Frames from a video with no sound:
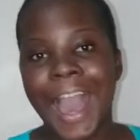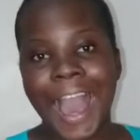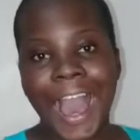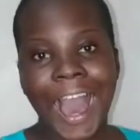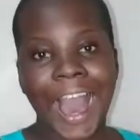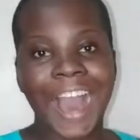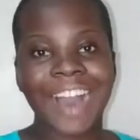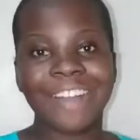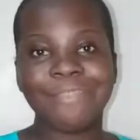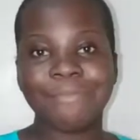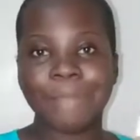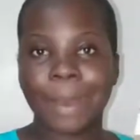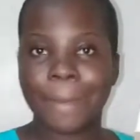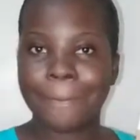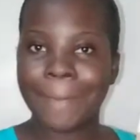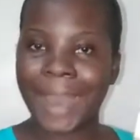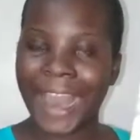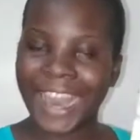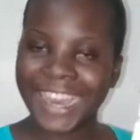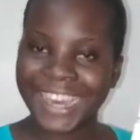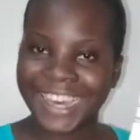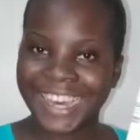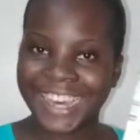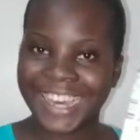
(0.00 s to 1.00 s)
I have my
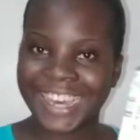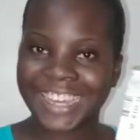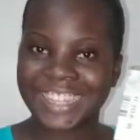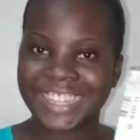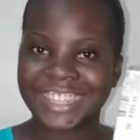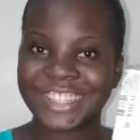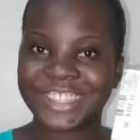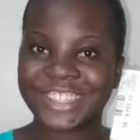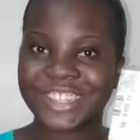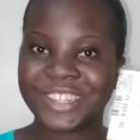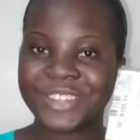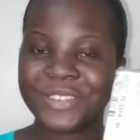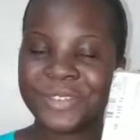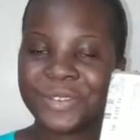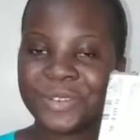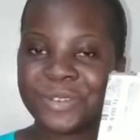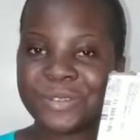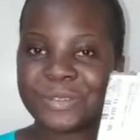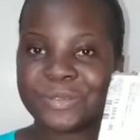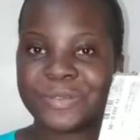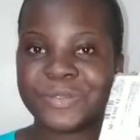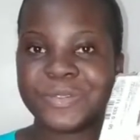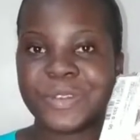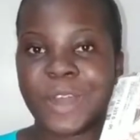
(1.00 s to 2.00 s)
package
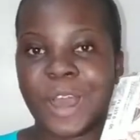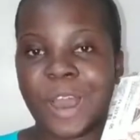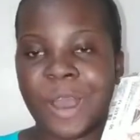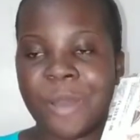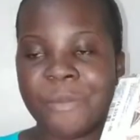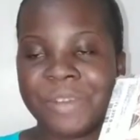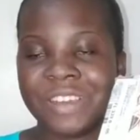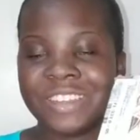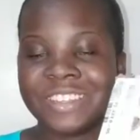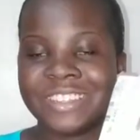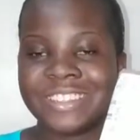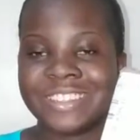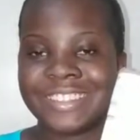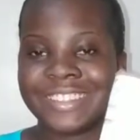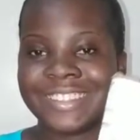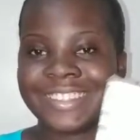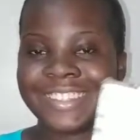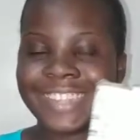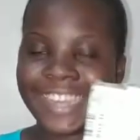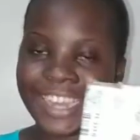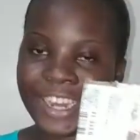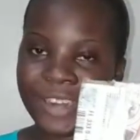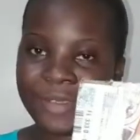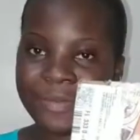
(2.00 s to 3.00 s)
from
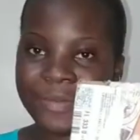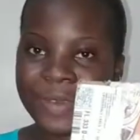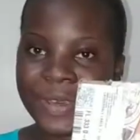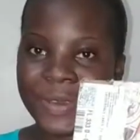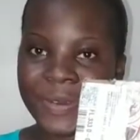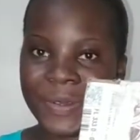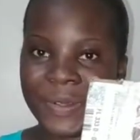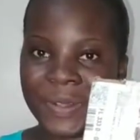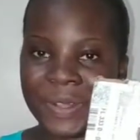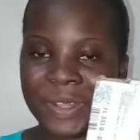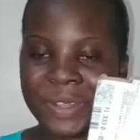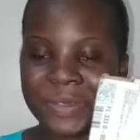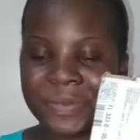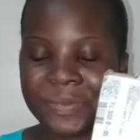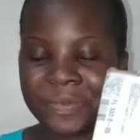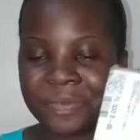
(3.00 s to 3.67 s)
Sticker Mule.